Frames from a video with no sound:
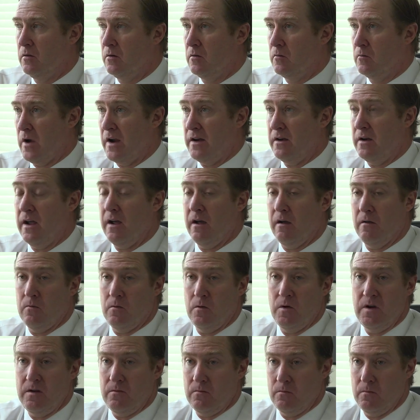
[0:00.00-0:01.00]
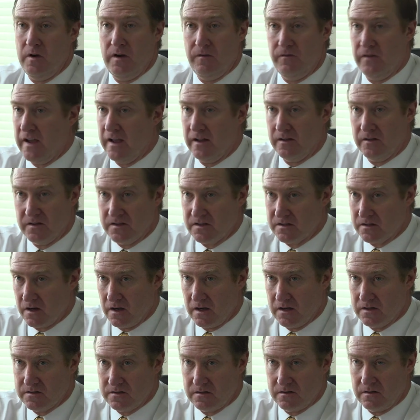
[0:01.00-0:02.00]
right now we, we have not
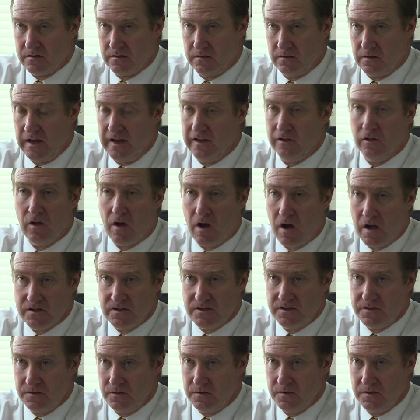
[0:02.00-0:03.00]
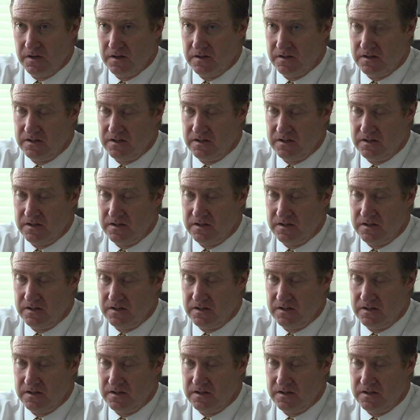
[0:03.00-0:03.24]
discussed a lawsuit in